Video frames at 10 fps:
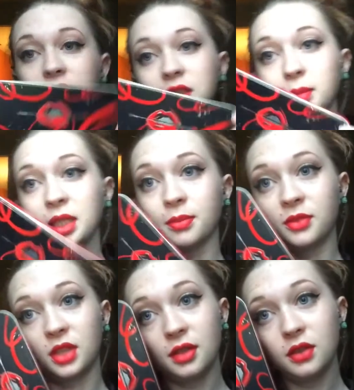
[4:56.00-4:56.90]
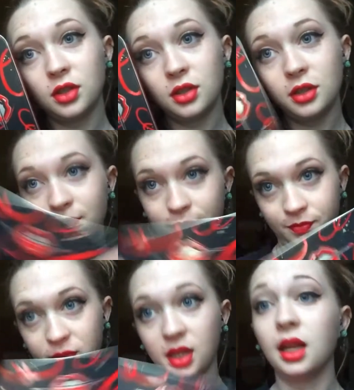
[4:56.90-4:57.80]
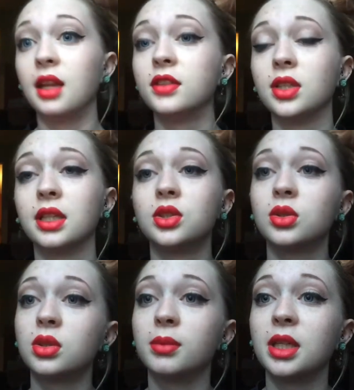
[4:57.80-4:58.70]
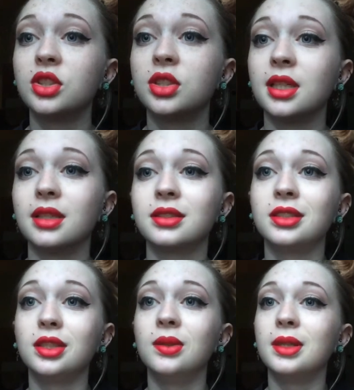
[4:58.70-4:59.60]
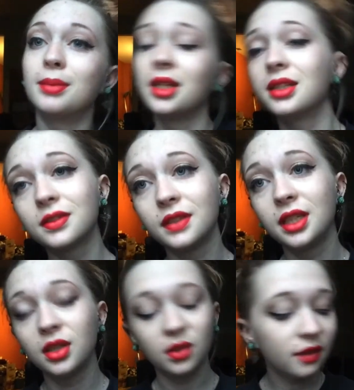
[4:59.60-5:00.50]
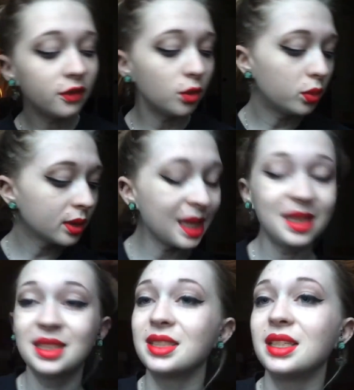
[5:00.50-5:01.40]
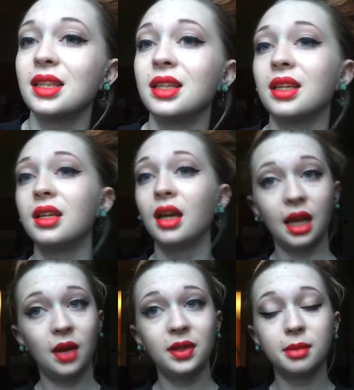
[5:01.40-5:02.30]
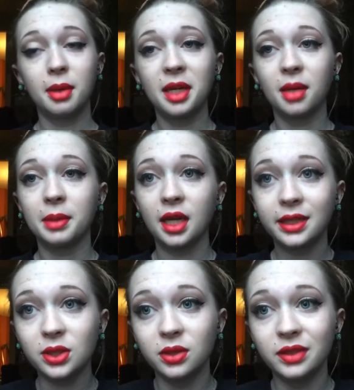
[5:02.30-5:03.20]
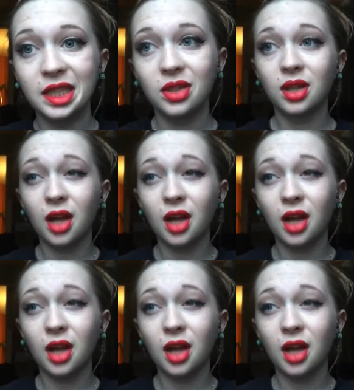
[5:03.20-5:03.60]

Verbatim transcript: is Makeup Forever. and I love you guys so much, and I'll see you in my next video. If you would like to see the how I did my makeup in high school video,